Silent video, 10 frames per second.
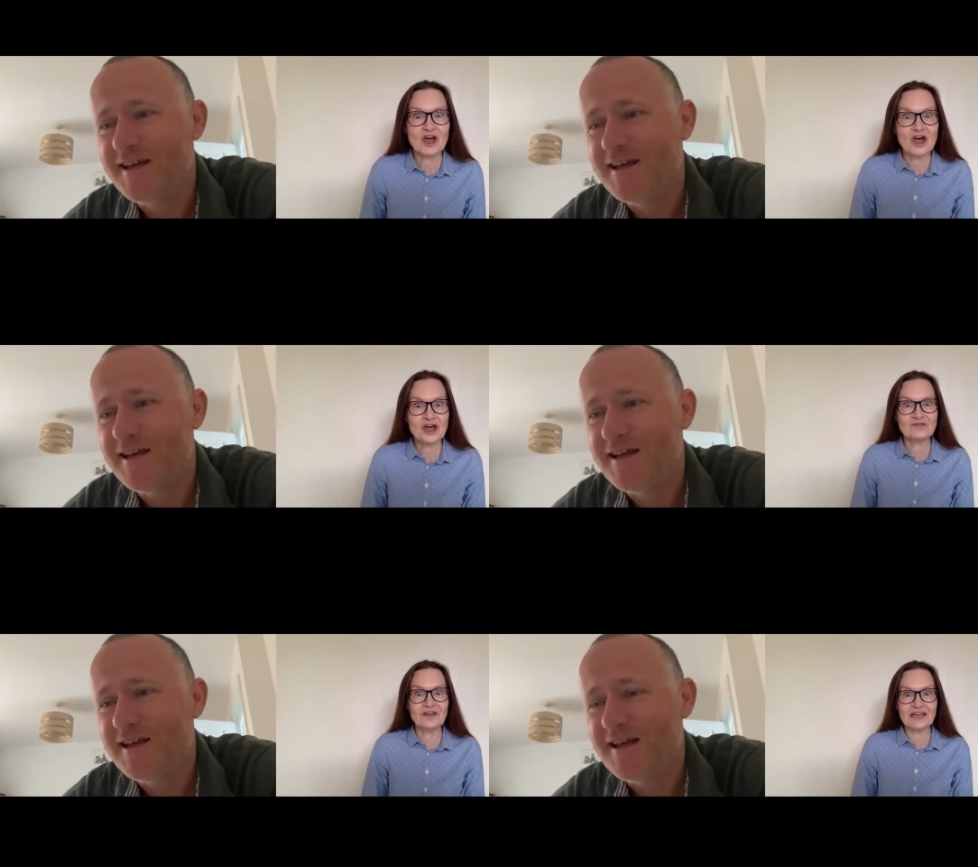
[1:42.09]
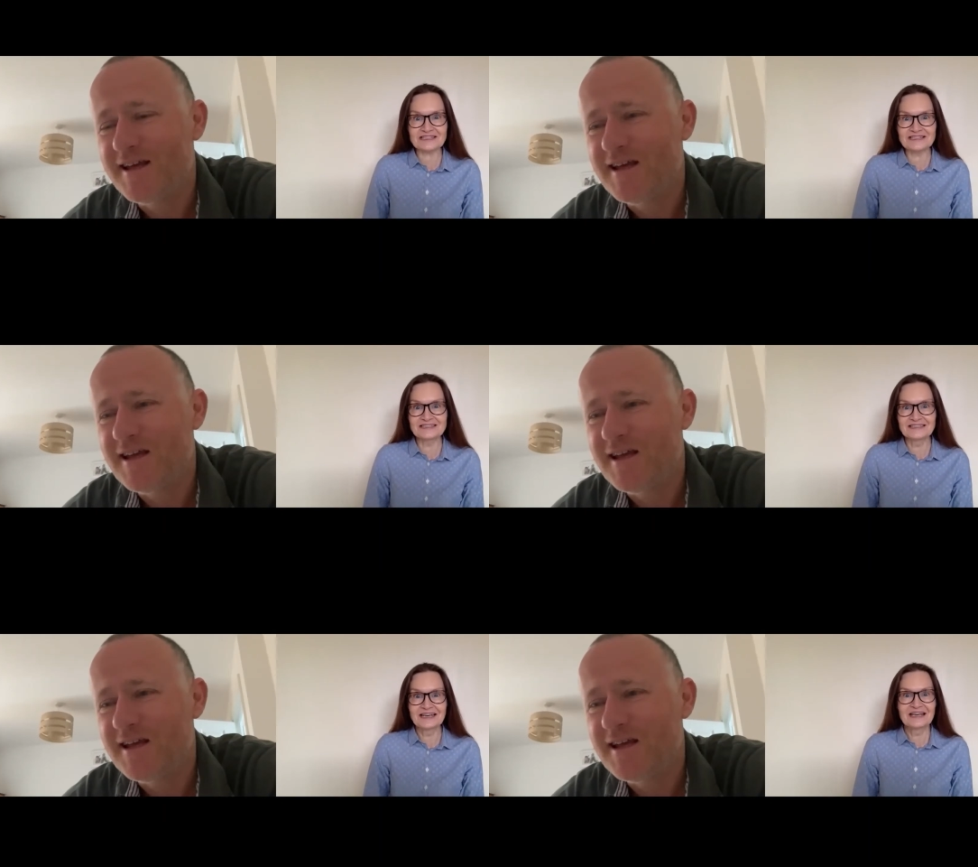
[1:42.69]
Speaker 1: heard of it?
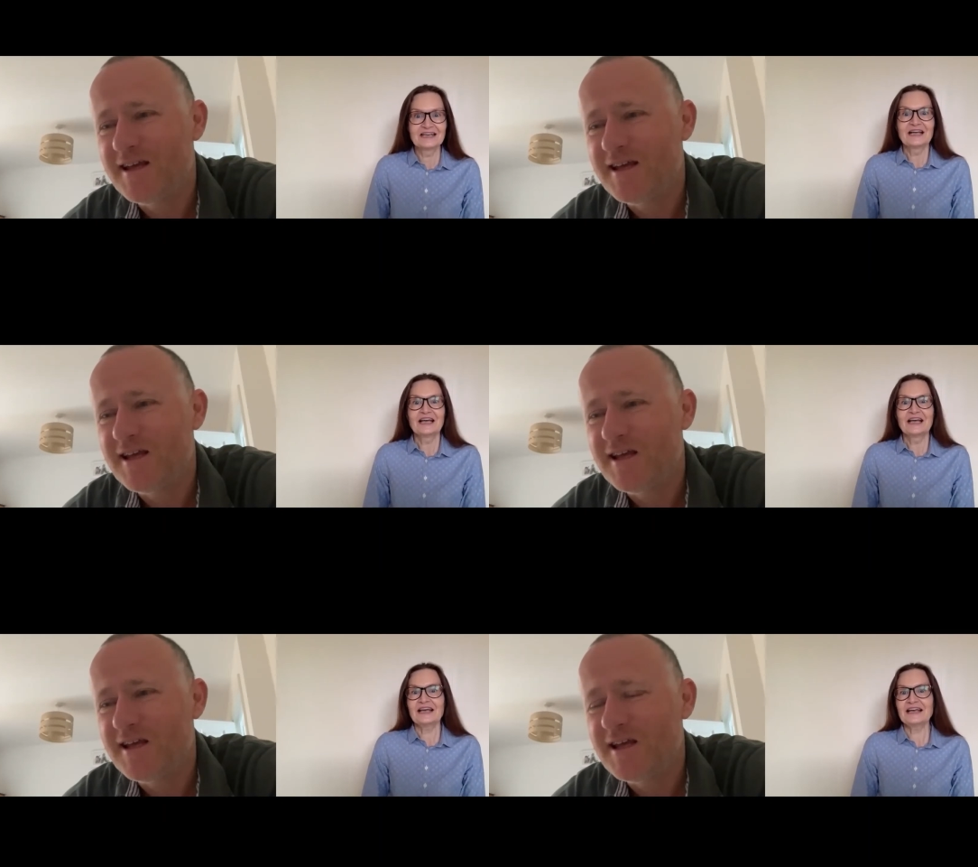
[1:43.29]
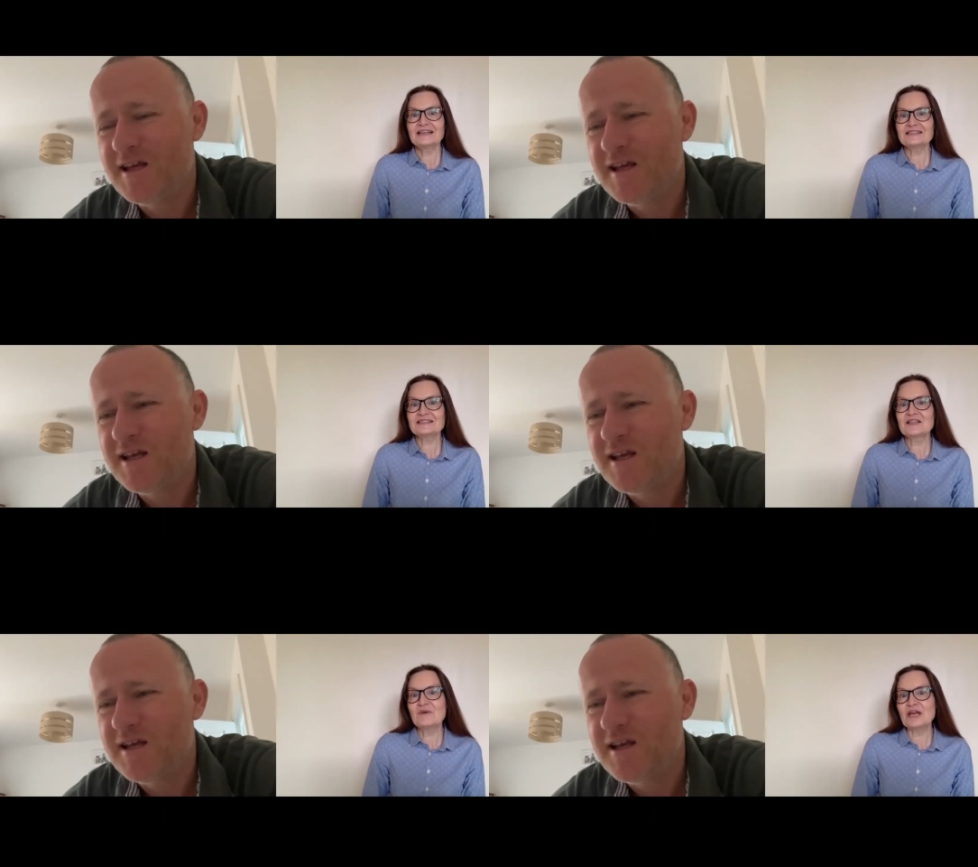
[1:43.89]

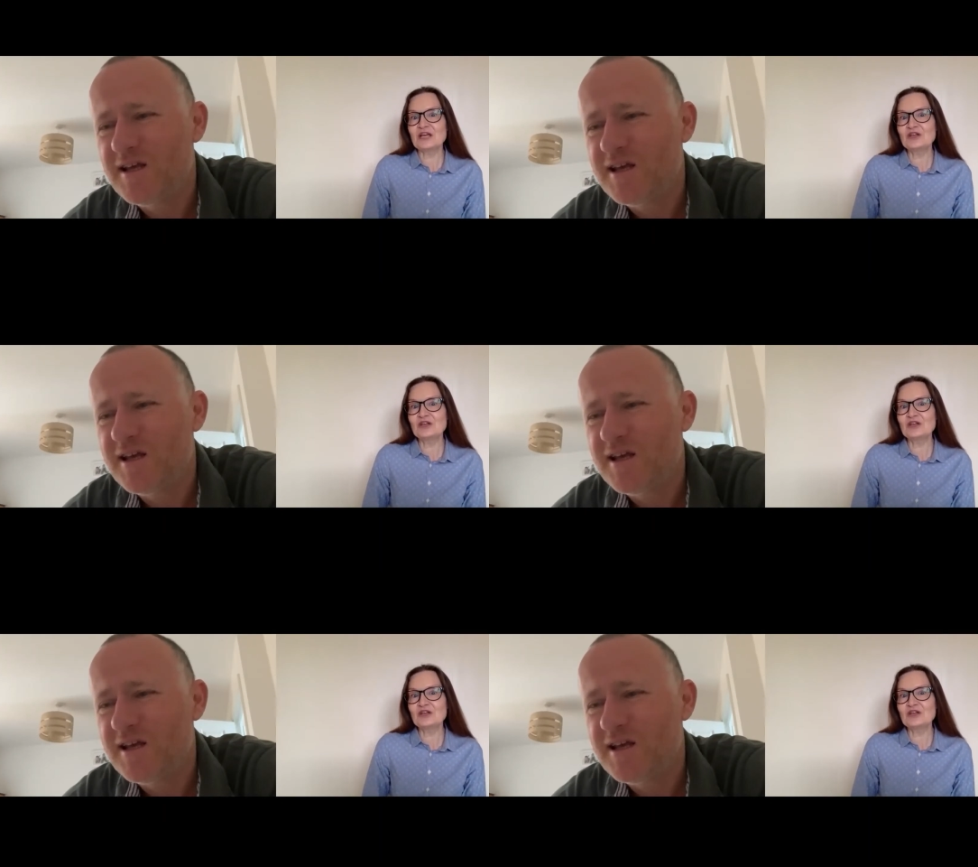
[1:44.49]
It's the big